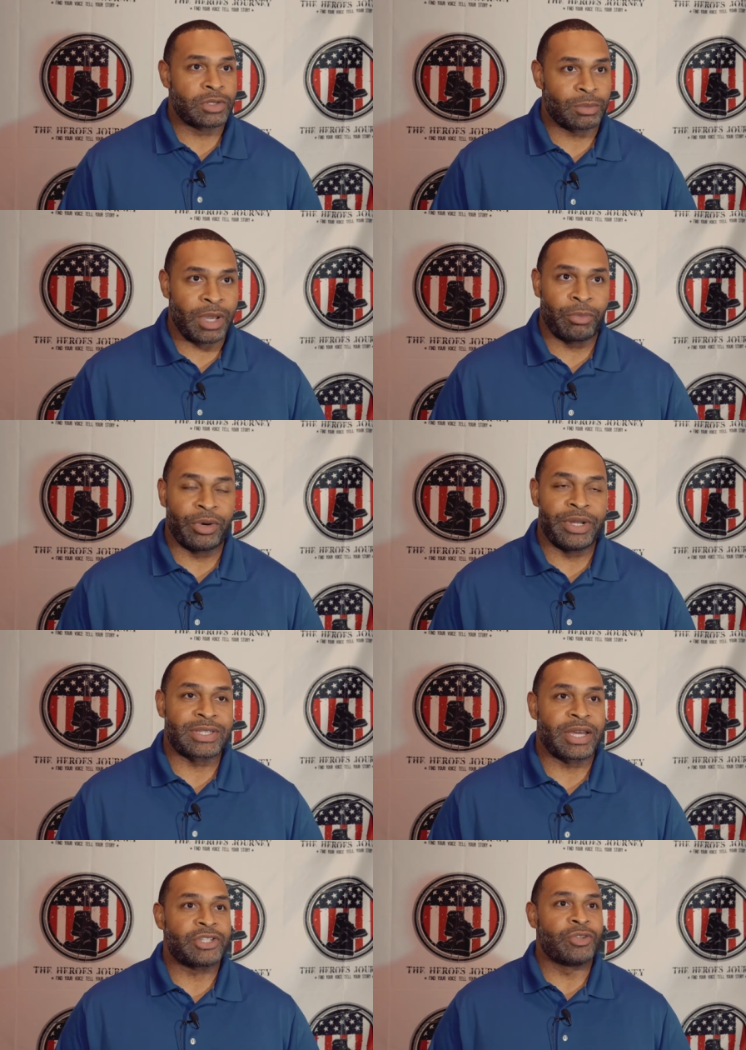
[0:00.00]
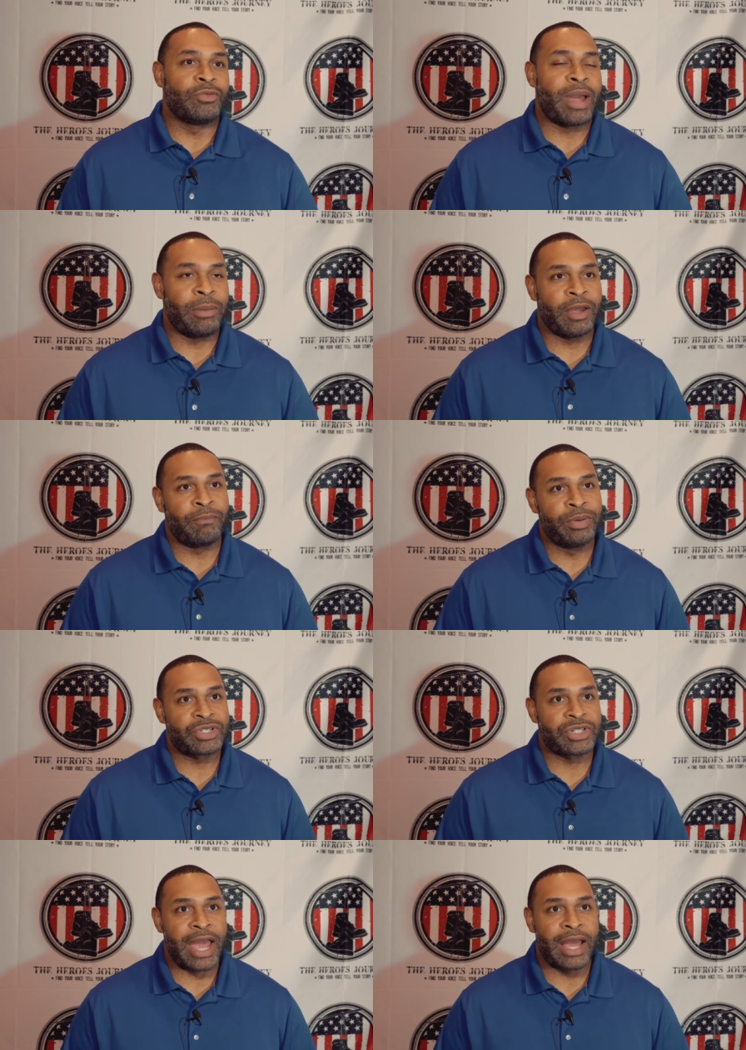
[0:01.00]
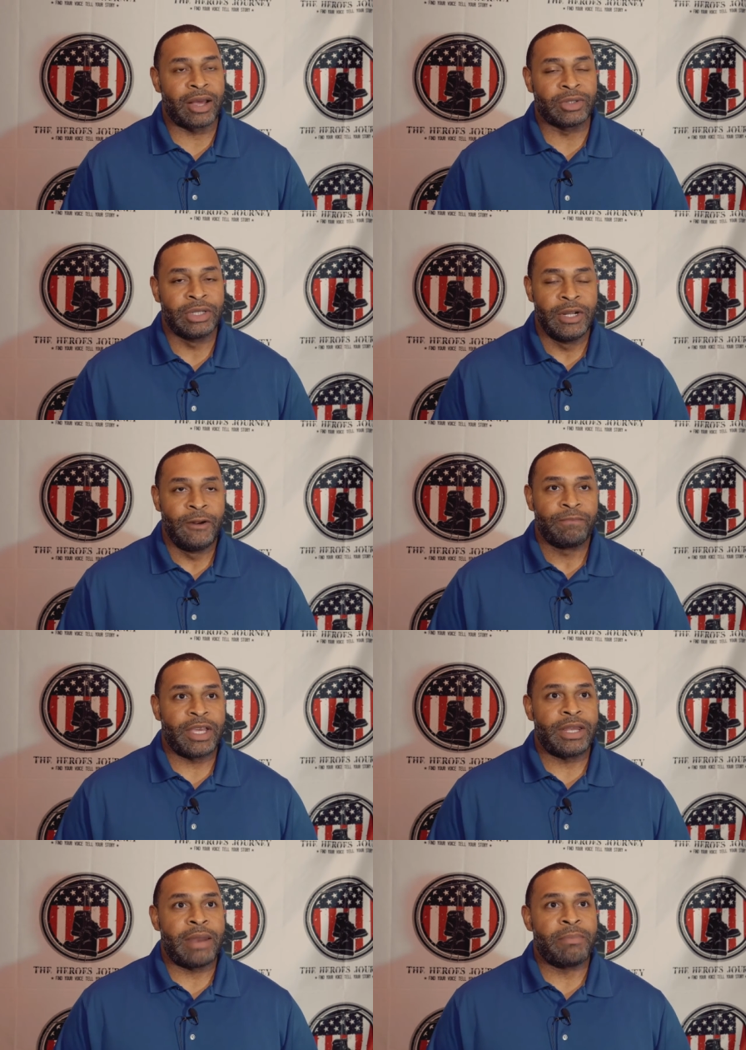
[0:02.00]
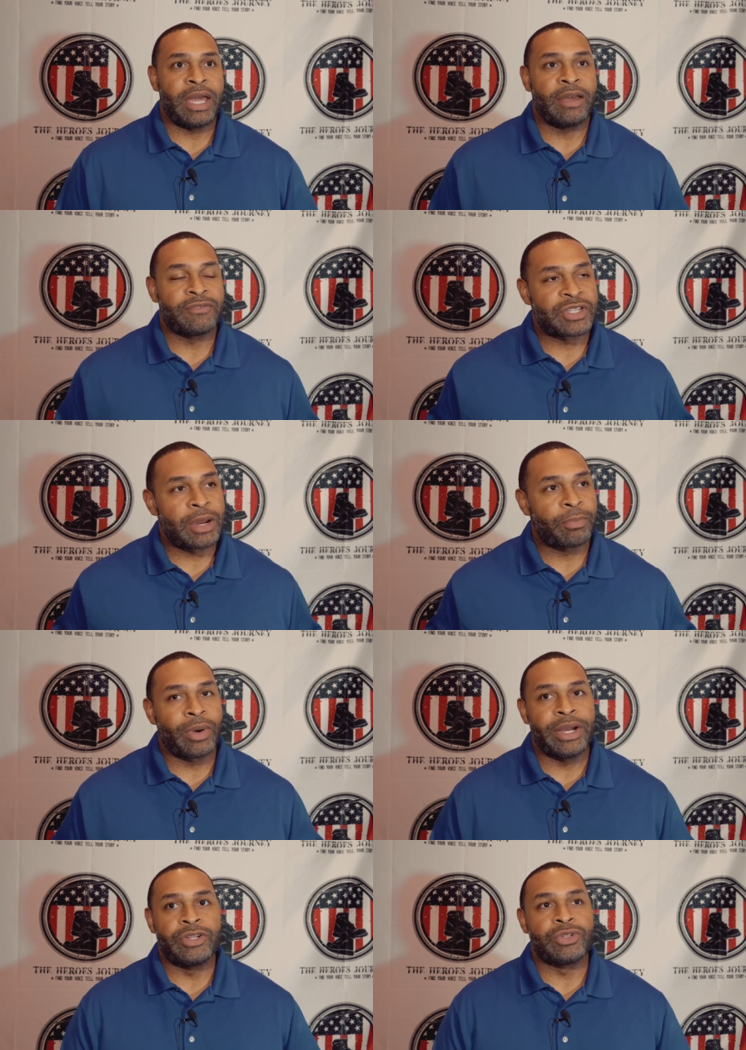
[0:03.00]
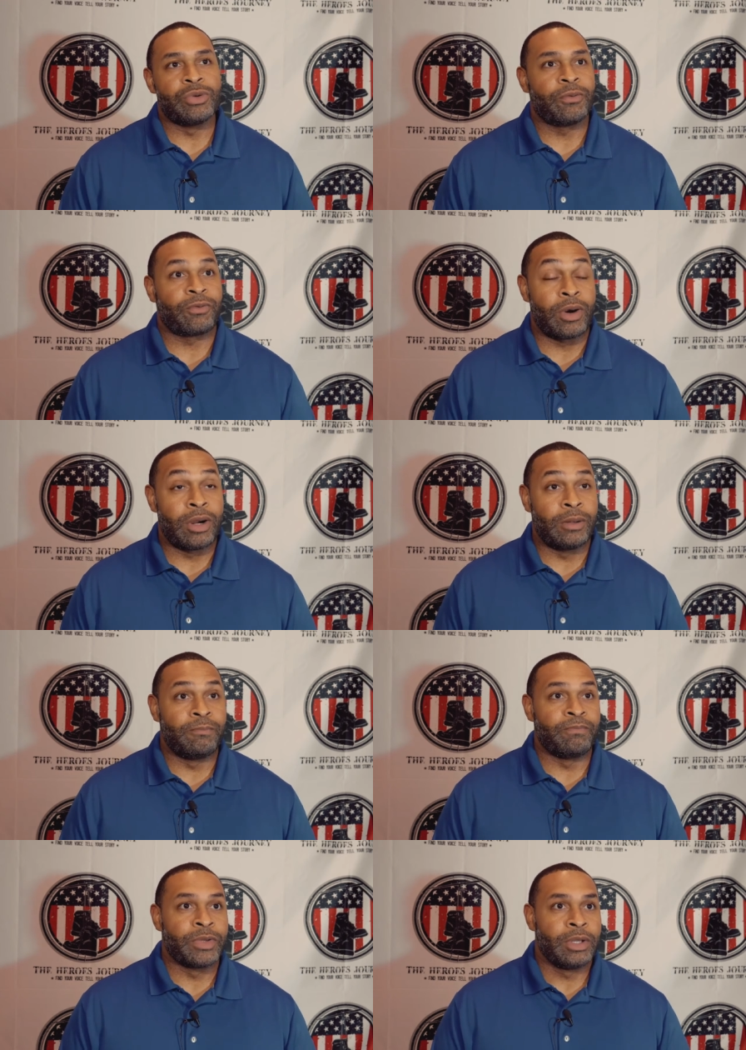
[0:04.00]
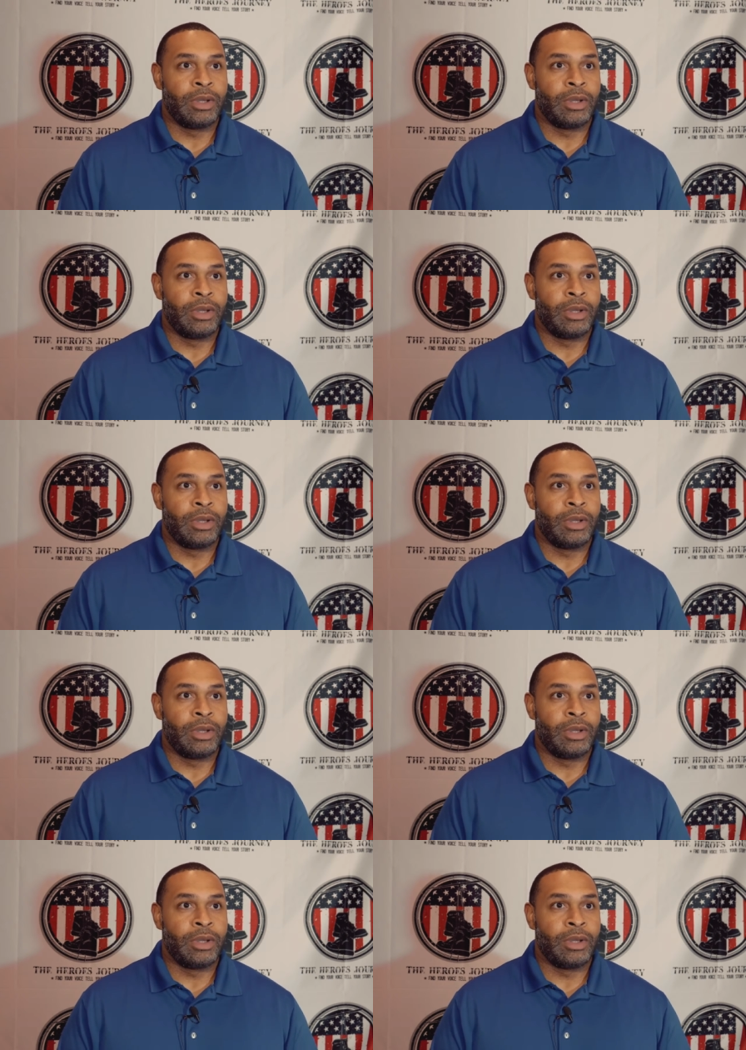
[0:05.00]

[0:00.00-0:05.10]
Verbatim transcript: those memories that you maybe have pushed down and that may have separated you from